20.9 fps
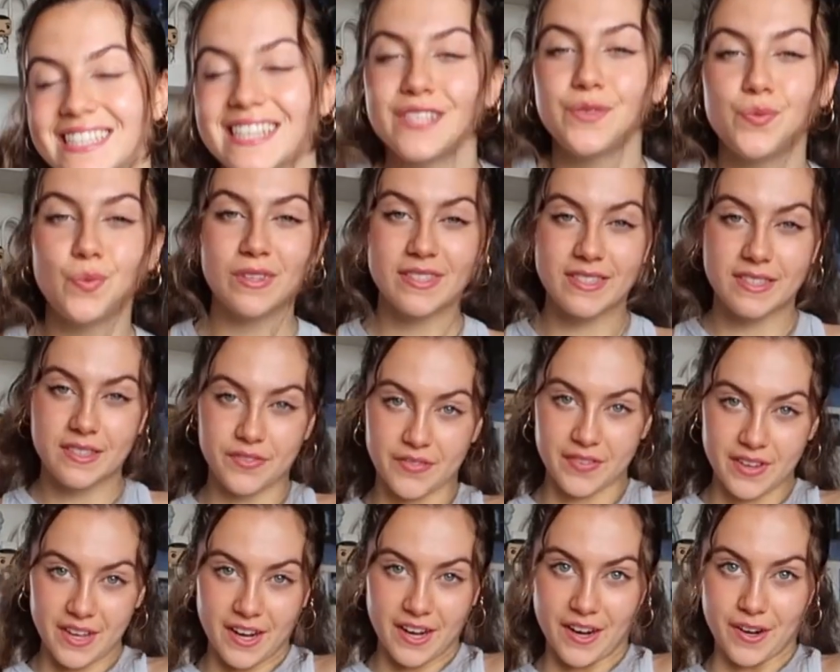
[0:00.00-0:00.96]
this was the
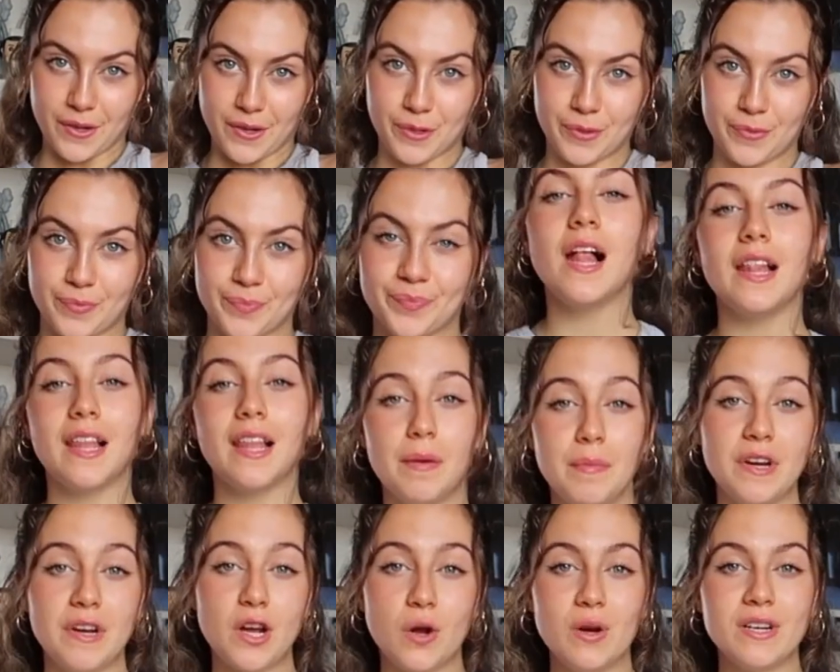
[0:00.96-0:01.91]
video. Let
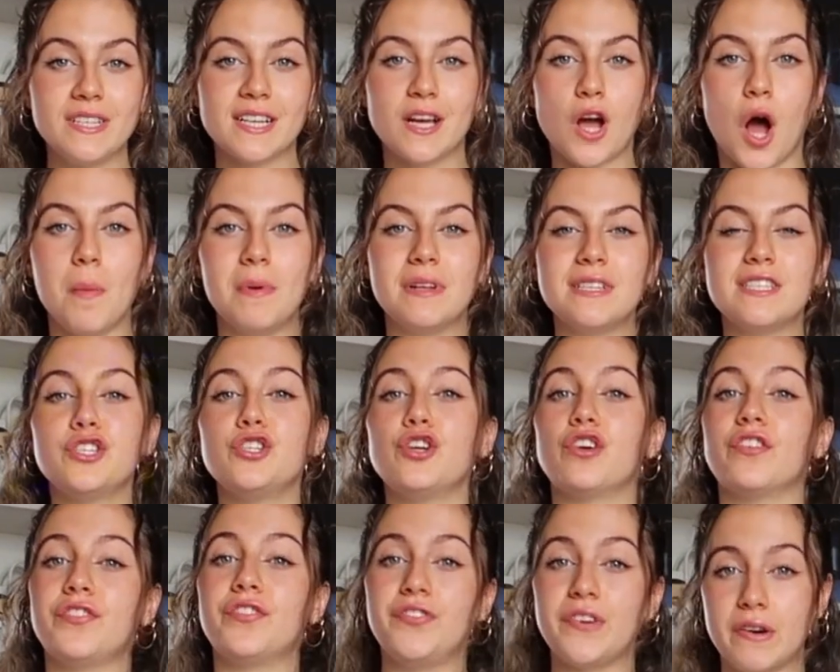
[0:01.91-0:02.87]
me know in the comments
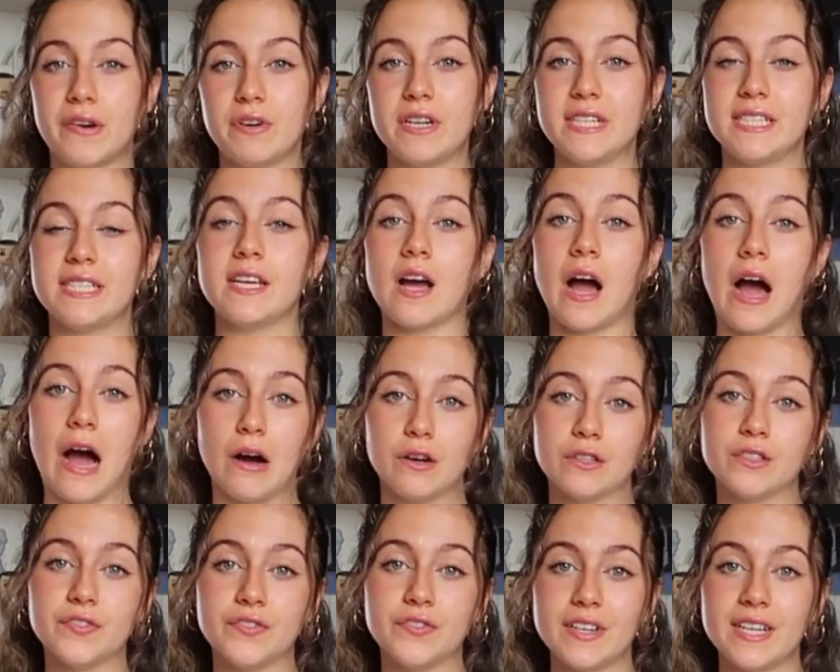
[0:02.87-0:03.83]
your favorite
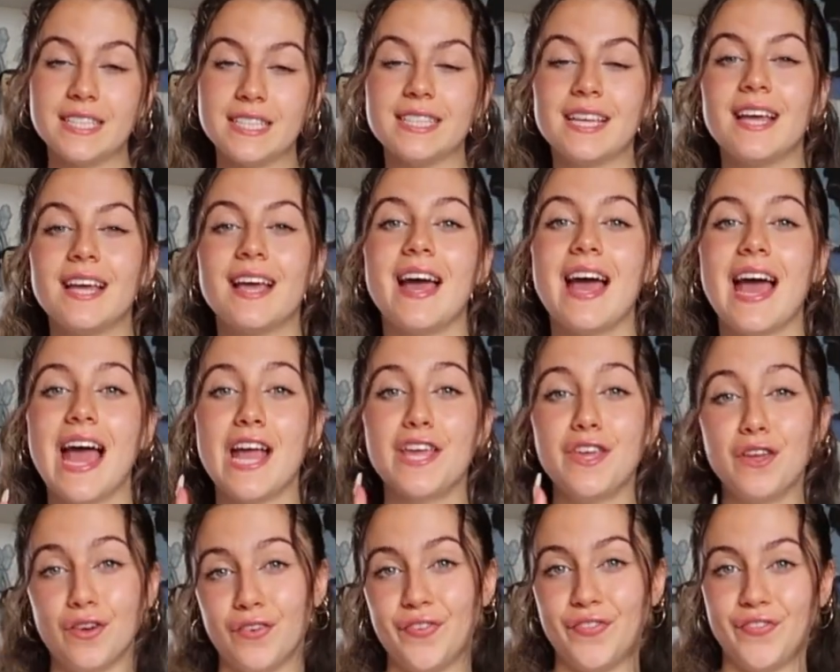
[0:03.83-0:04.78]
outfit and
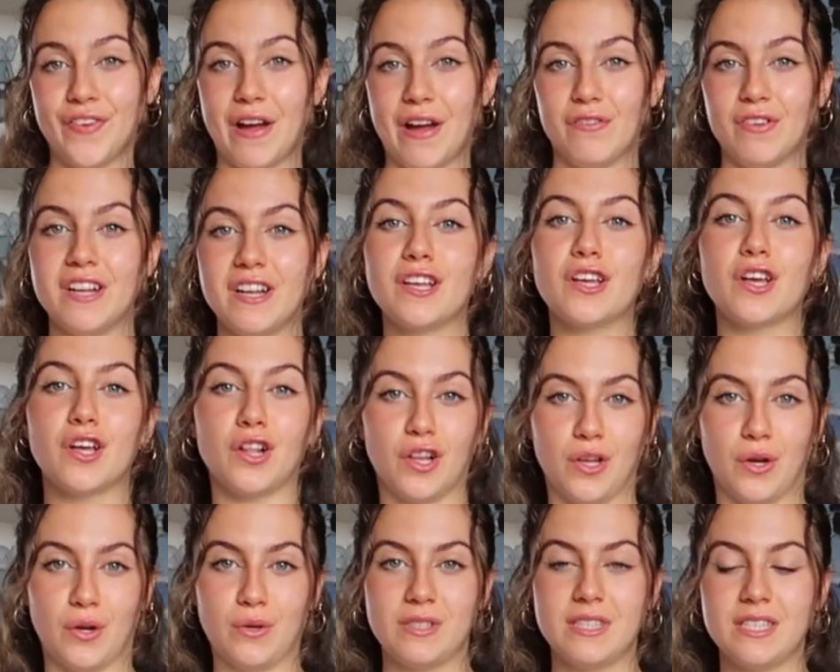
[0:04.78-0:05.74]
your favorite
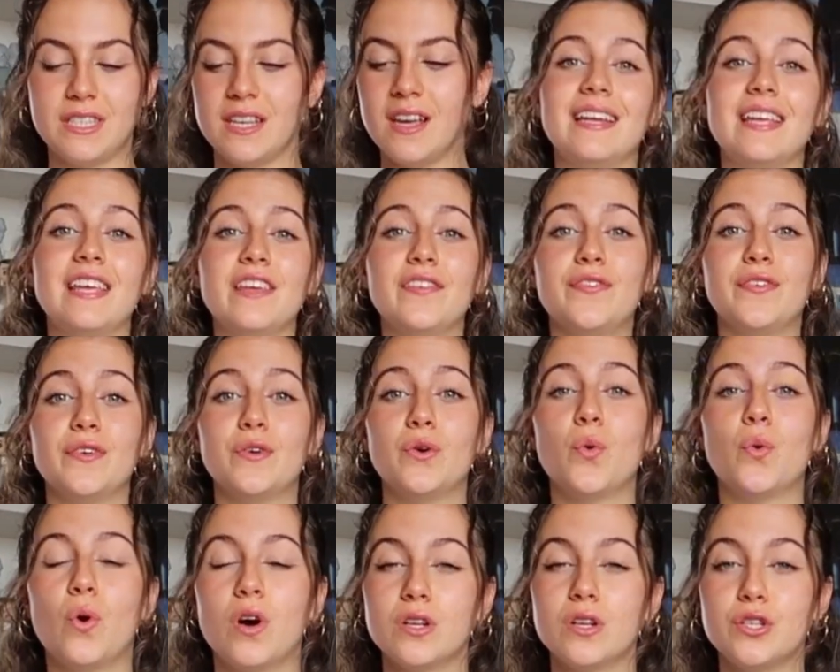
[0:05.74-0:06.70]
clothes. And if
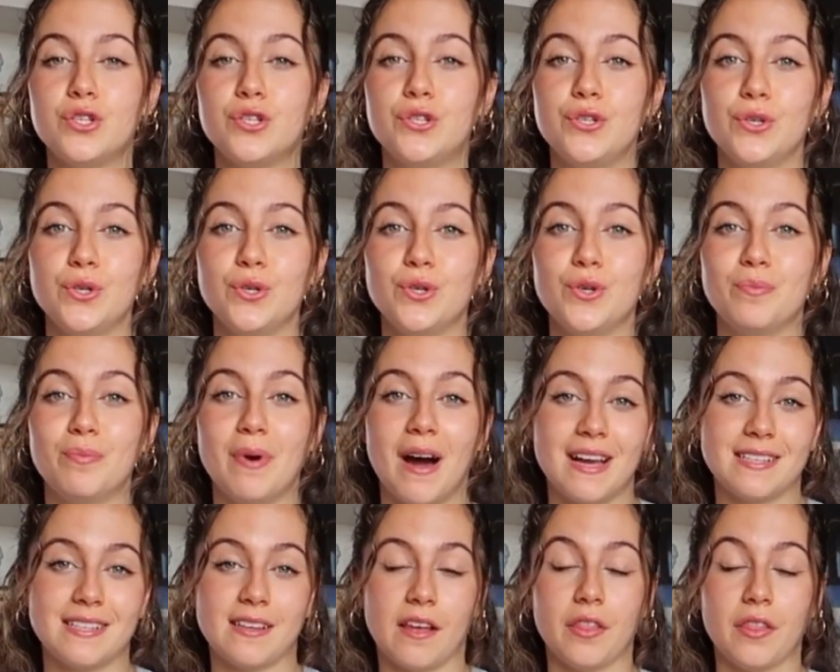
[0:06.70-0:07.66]
you want to
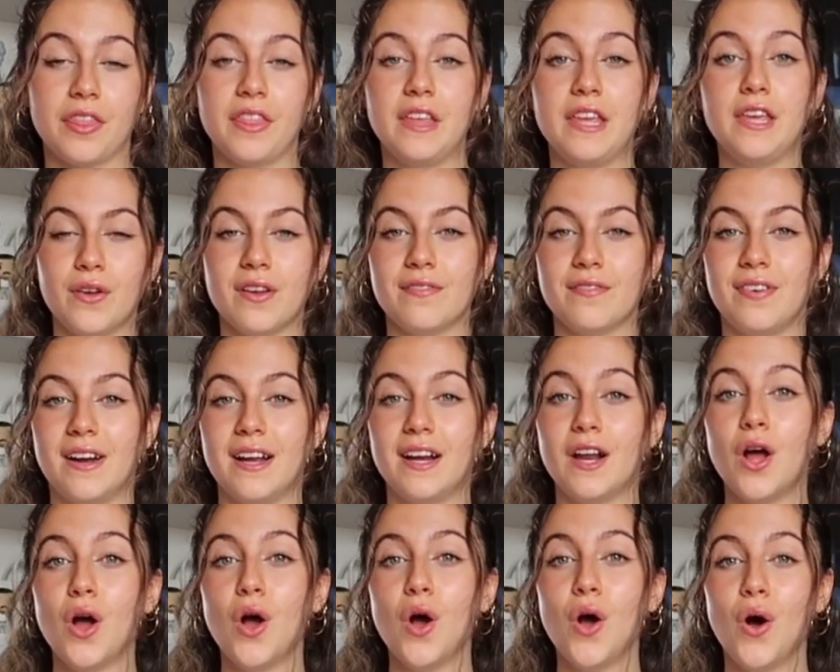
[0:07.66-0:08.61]
buy something, you can find
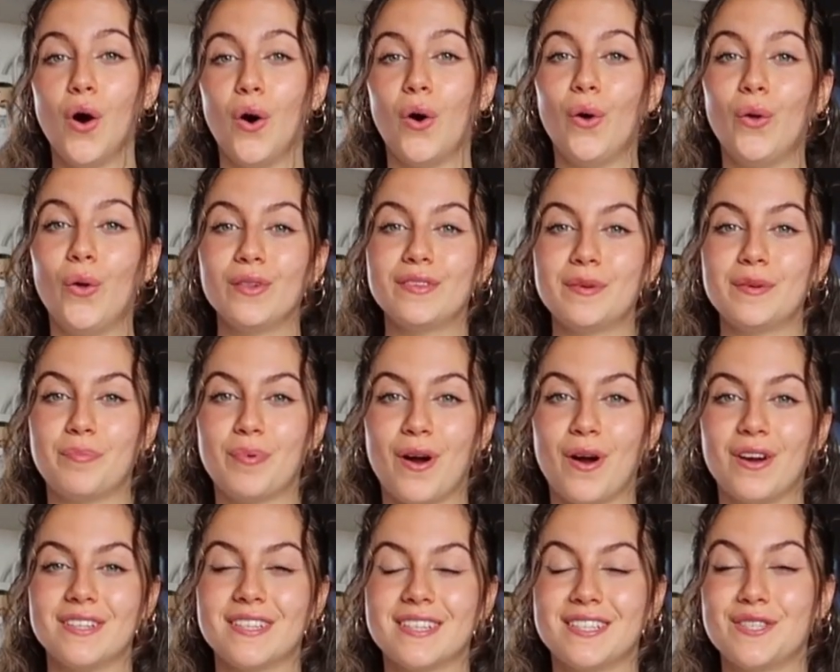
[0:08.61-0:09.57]
all the
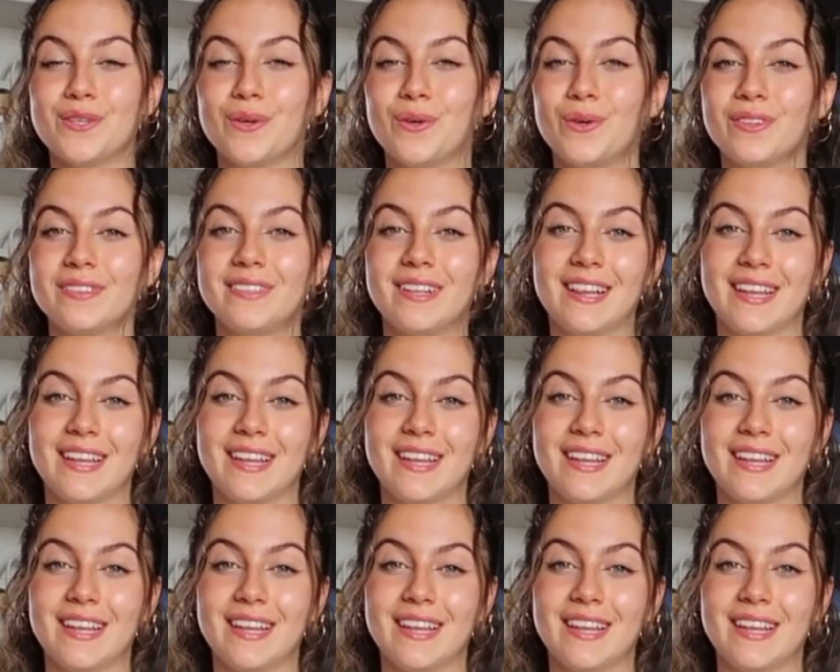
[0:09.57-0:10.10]
products, all the